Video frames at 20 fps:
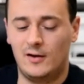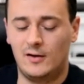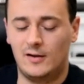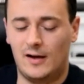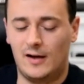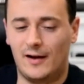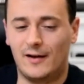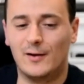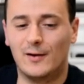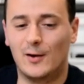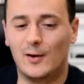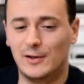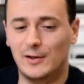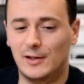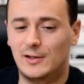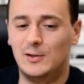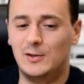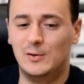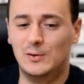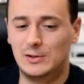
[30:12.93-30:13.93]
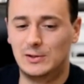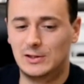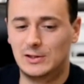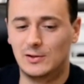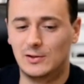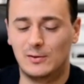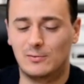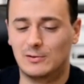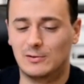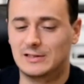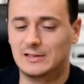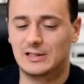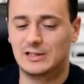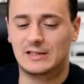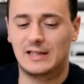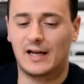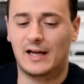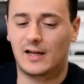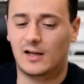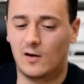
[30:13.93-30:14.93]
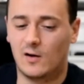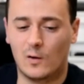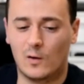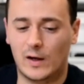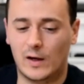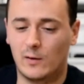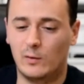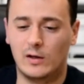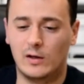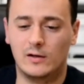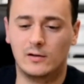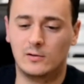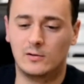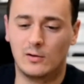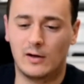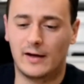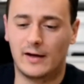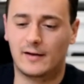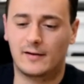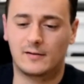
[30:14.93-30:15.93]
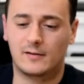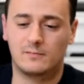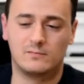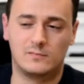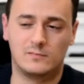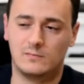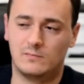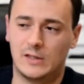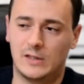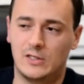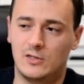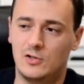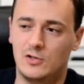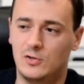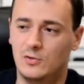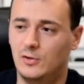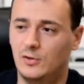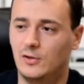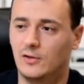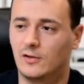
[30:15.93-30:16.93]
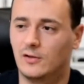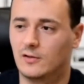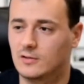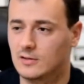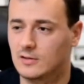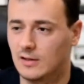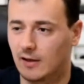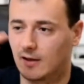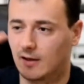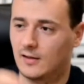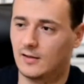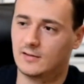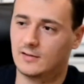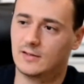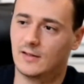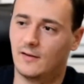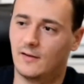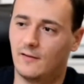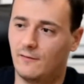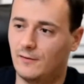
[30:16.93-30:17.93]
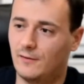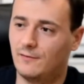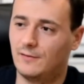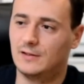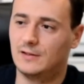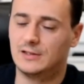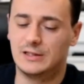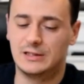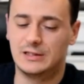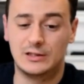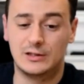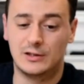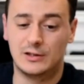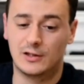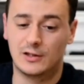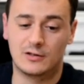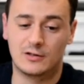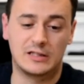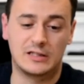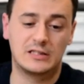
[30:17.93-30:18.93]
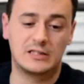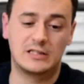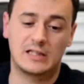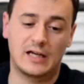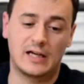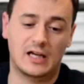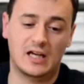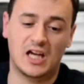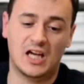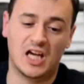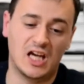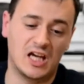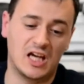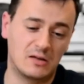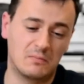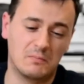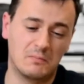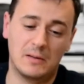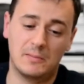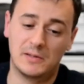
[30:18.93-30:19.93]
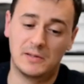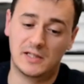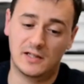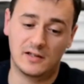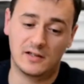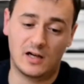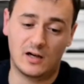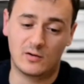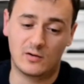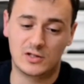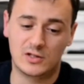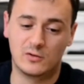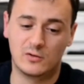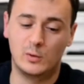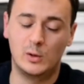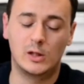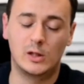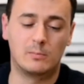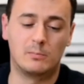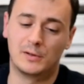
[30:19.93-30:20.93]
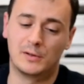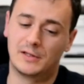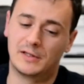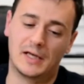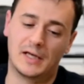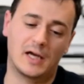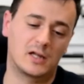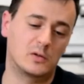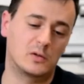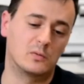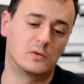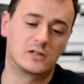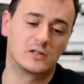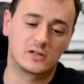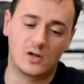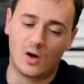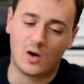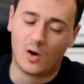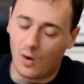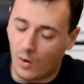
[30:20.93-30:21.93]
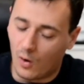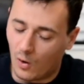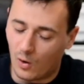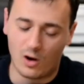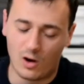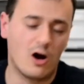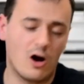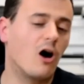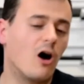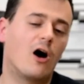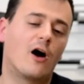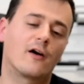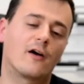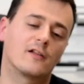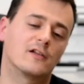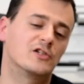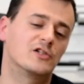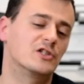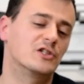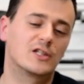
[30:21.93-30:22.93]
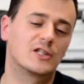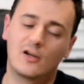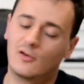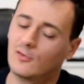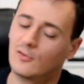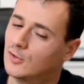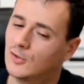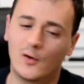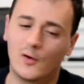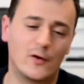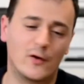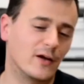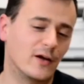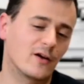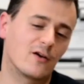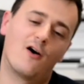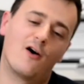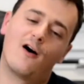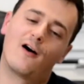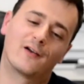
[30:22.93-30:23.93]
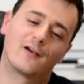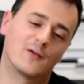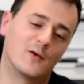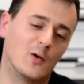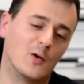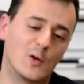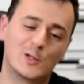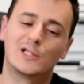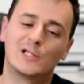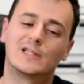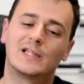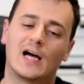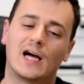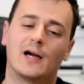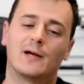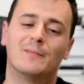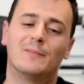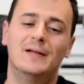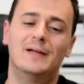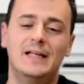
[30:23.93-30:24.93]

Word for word: I know that used to it was just like, okay, we're going to do like juniors, like let's say 15, 16 years. This is like eight, maybe 10 hours a week, but that was all hard, just going, yeah, going yeah, hard yeah. all the time